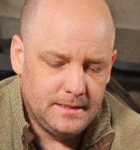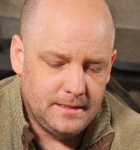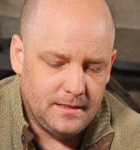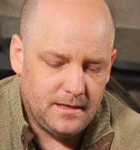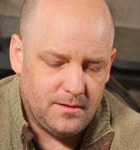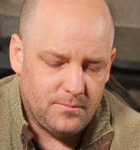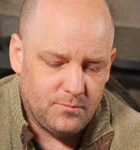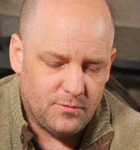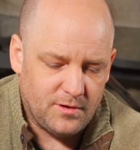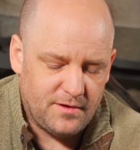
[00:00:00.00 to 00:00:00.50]

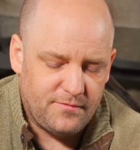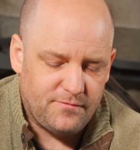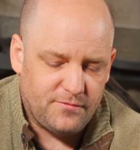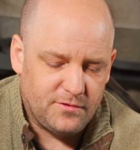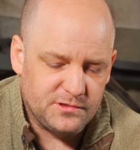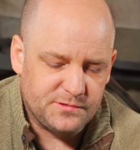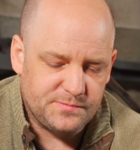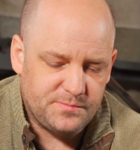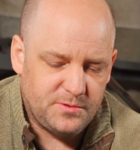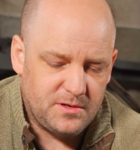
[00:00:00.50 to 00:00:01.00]
When I
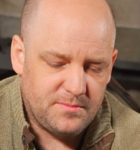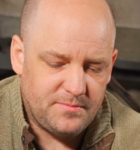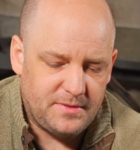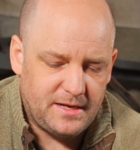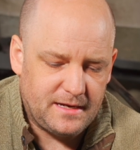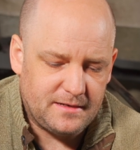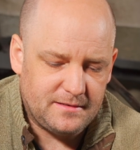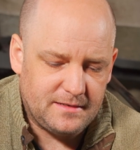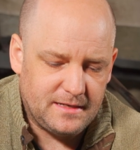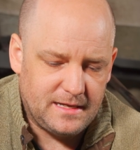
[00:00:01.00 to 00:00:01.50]
first put it
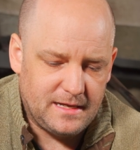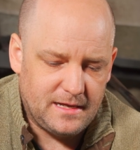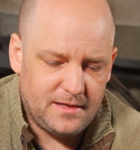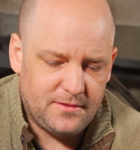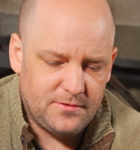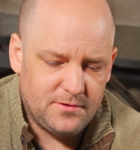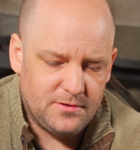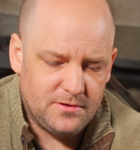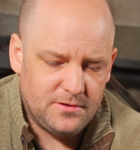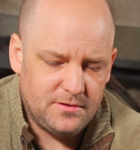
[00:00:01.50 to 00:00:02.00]
back
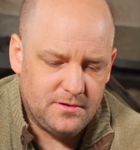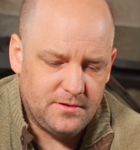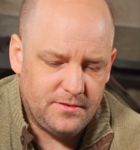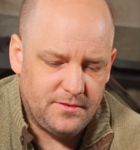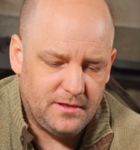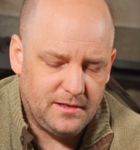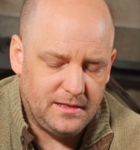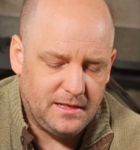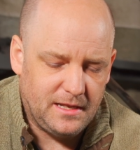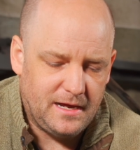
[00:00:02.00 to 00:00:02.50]
together,
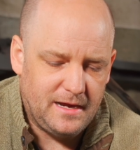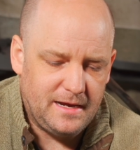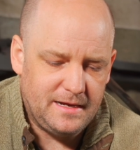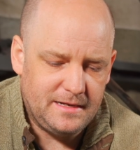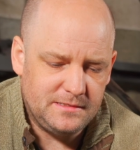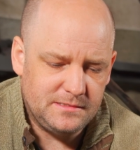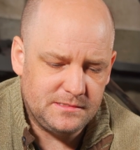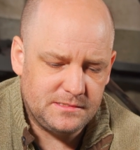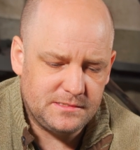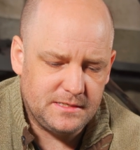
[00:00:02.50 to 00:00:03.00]
the
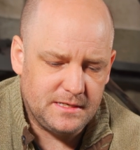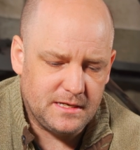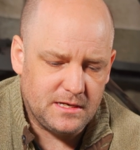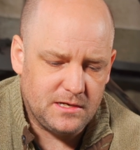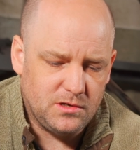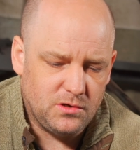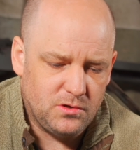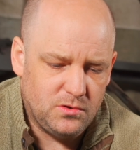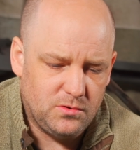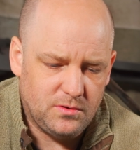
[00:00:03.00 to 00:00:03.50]
lines that
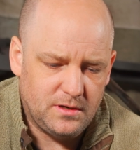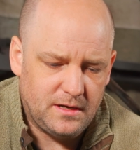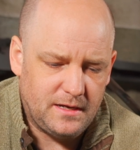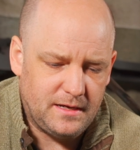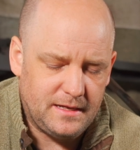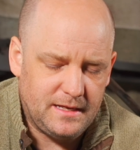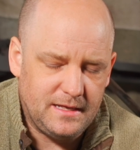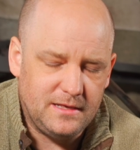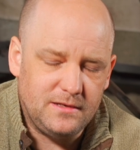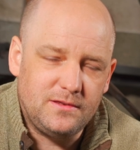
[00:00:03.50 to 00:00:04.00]

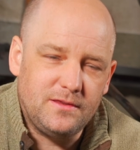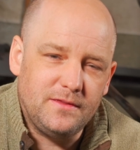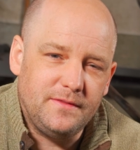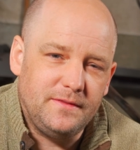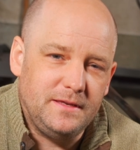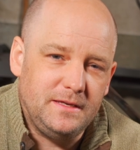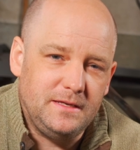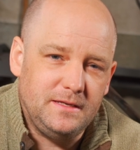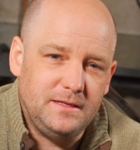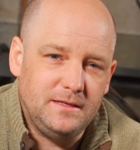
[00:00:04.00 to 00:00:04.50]
go into
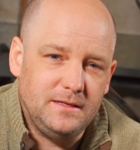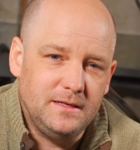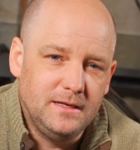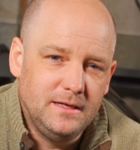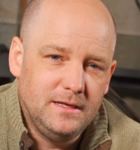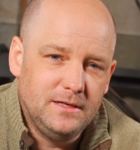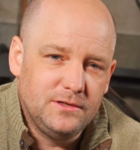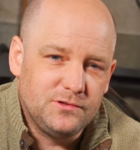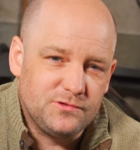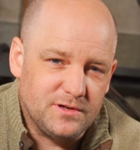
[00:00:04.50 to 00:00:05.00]
the
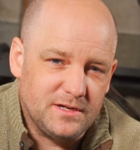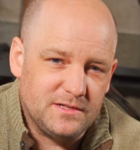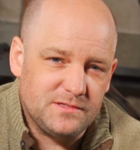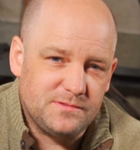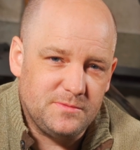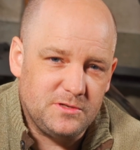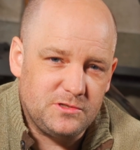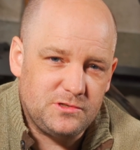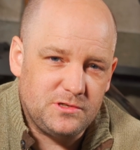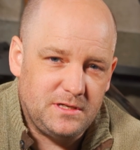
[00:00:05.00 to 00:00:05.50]

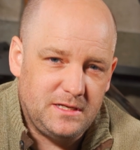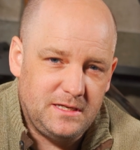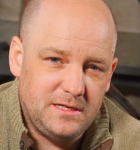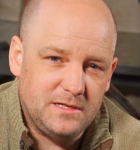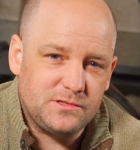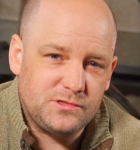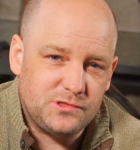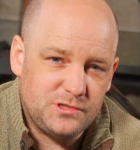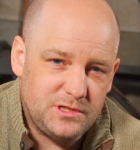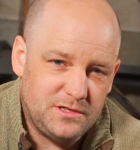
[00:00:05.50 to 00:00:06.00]
transmission
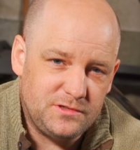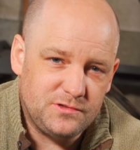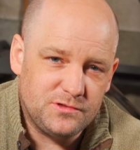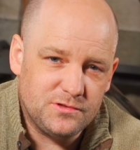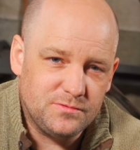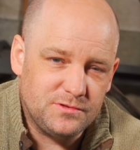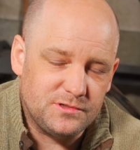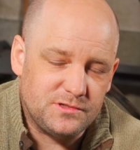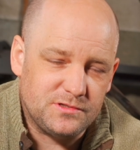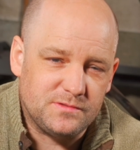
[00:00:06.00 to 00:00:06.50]
heat
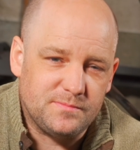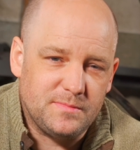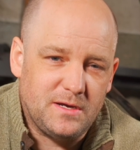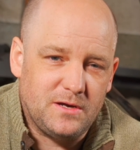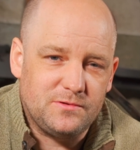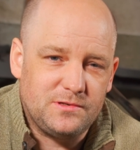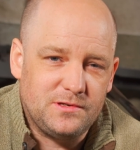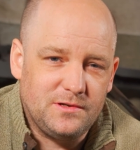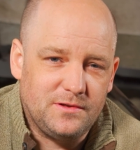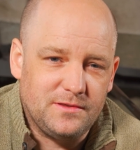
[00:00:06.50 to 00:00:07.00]
exchanger, which is
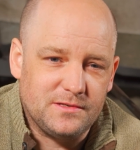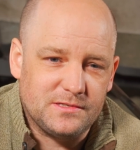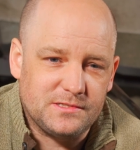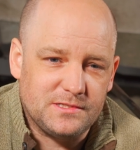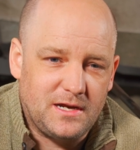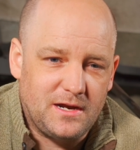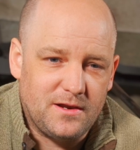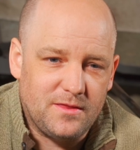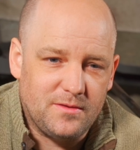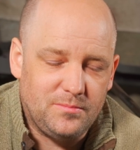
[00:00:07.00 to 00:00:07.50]
mounted on the
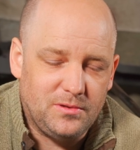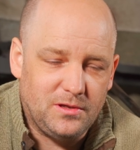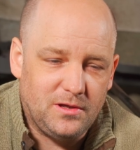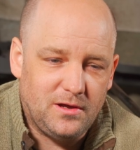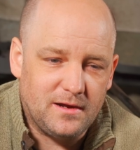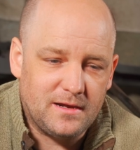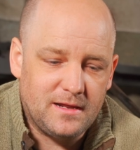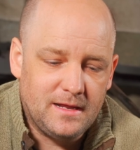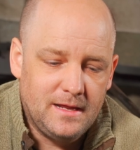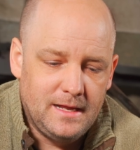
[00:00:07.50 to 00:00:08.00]
side of the
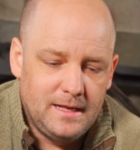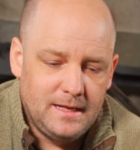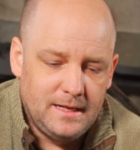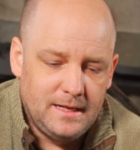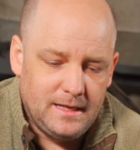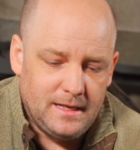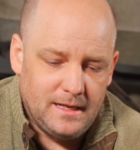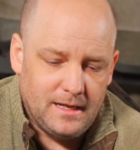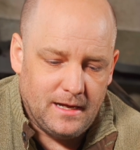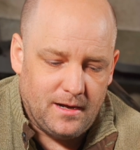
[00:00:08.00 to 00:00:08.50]
block,
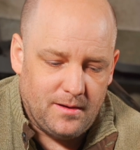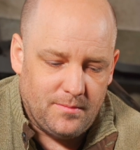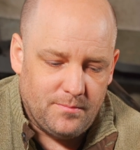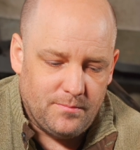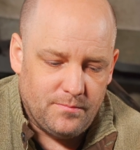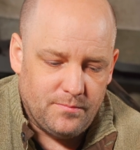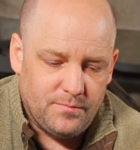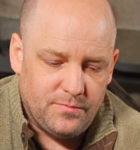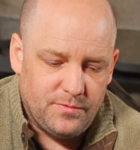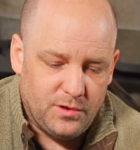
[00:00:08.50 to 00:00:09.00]

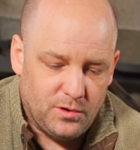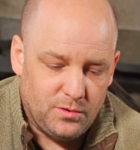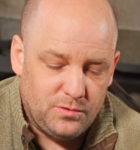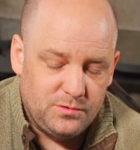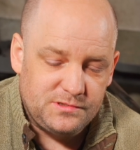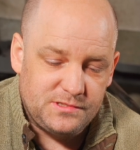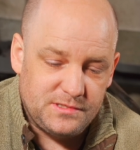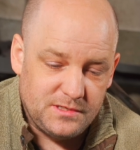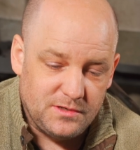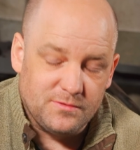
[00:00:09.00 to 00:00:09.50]

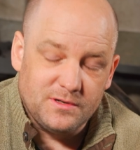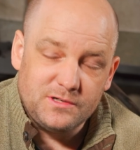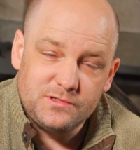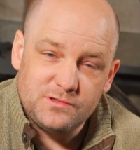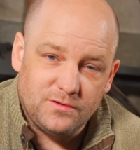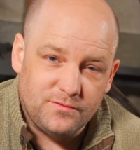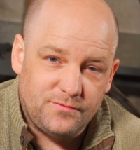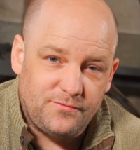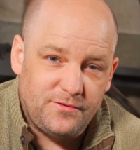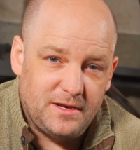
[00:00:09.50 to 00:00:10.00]
the
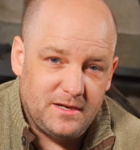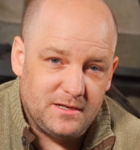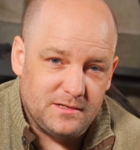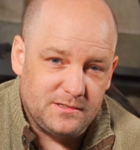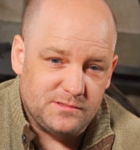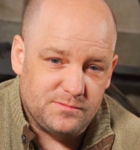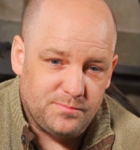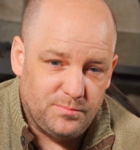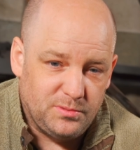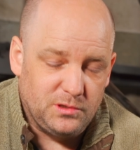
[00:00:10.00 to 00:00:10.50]
original
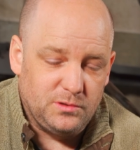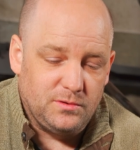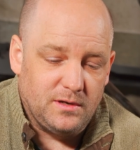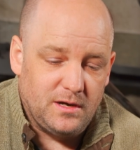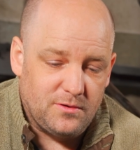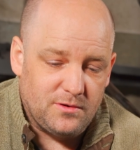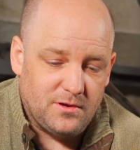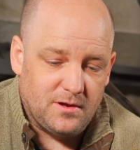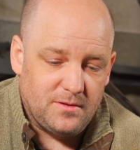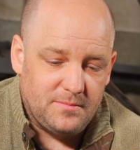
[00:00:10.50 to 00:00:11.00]
fittings blew
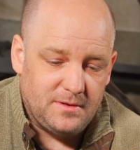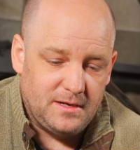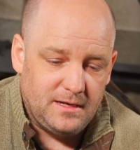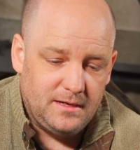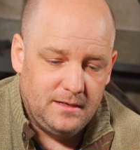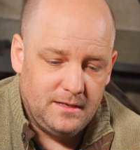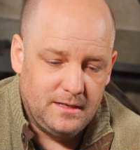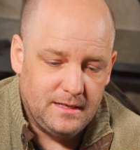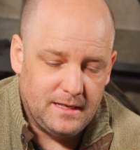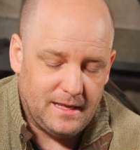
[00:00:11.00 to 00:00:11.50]
out on
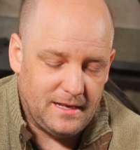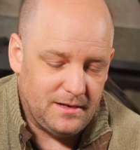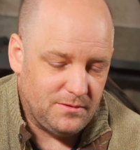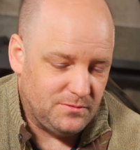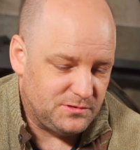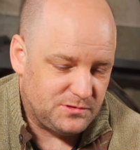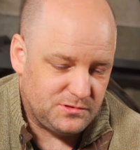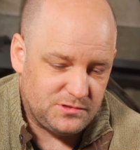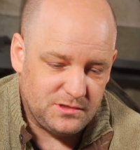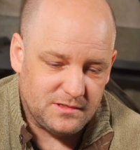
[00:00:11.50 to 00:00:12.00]
me, and it
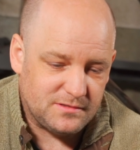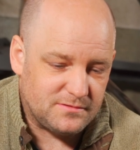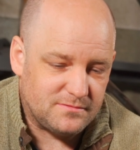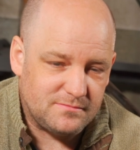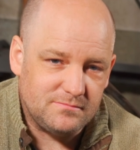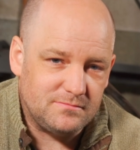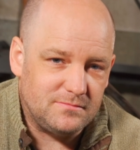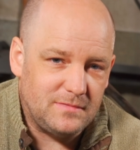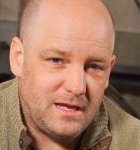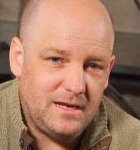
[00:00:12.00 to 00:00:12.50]
was
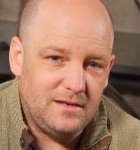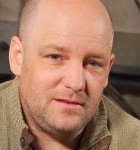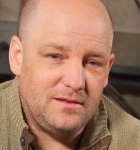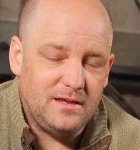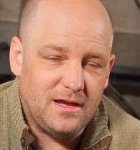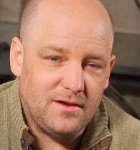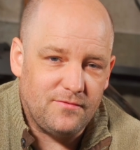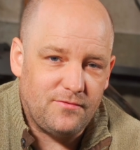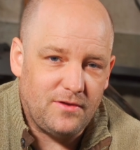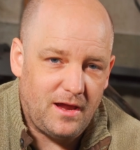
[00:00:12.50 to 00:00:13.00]
just
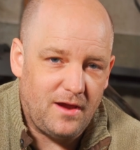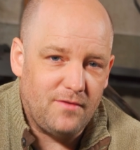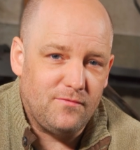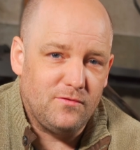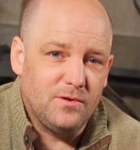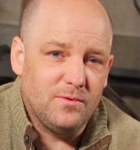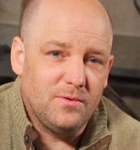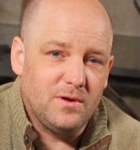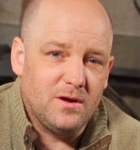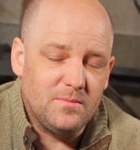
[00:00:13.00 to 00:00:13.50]
ATF
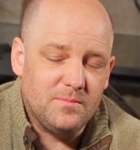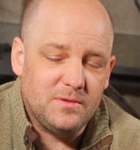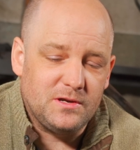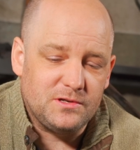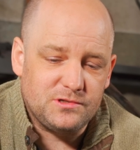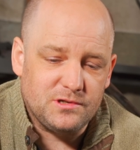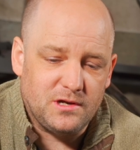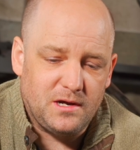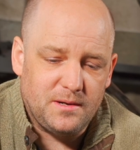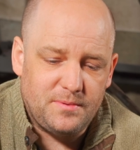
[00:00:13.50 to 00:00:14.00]
everywhere in my
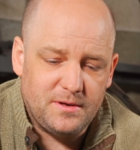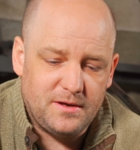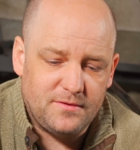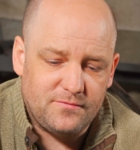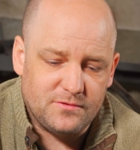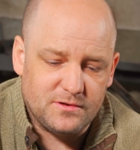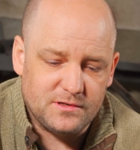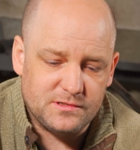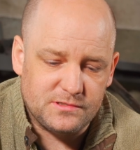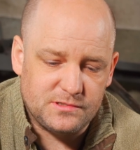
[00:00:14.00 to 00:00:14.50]
shop
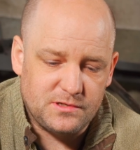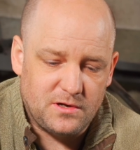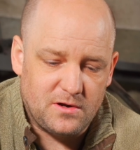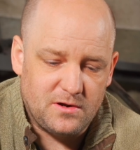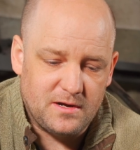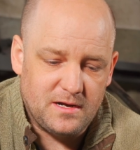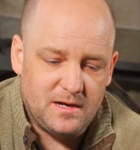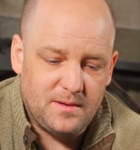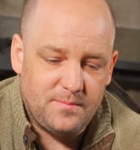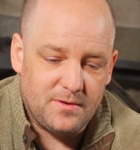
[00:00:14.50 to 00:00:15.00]
after I
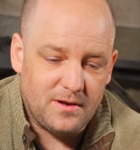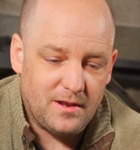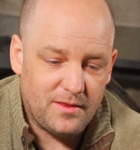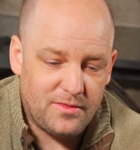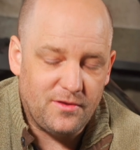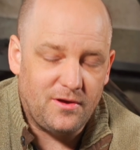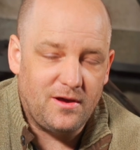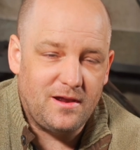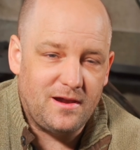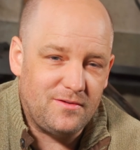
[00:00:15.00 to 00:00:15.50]
started up, and I
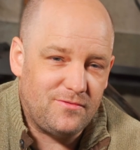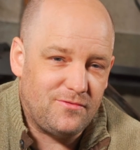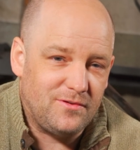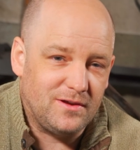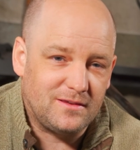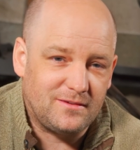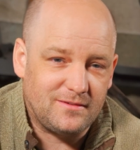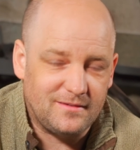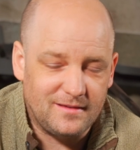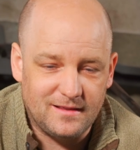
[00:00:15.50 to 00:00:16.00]
thought I
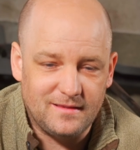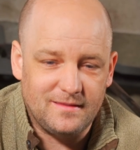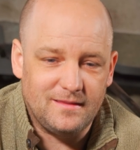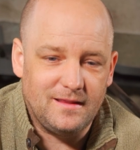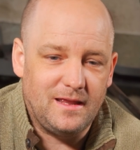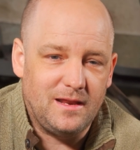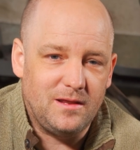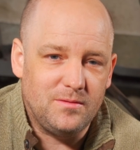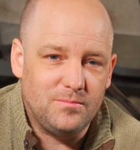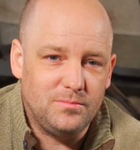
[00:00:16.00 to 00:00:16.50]
fixed it, and
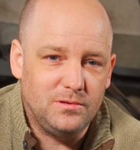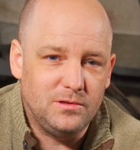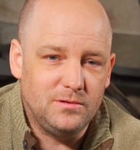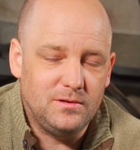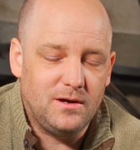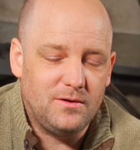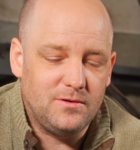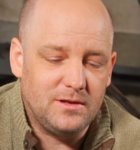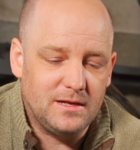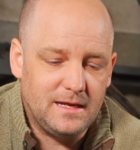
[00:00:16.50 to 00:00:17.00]
then it
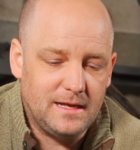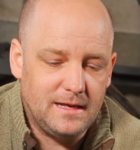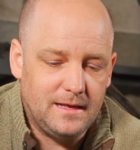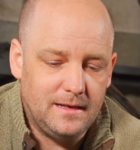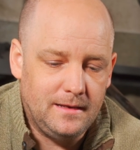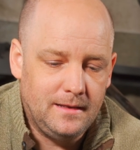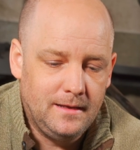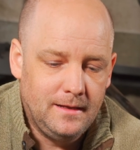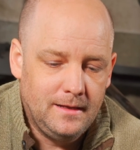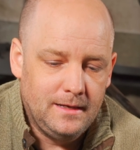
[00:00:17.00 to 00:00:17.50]
blew out
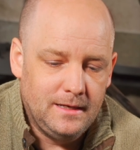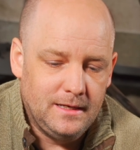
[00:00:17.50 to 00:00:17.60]
again.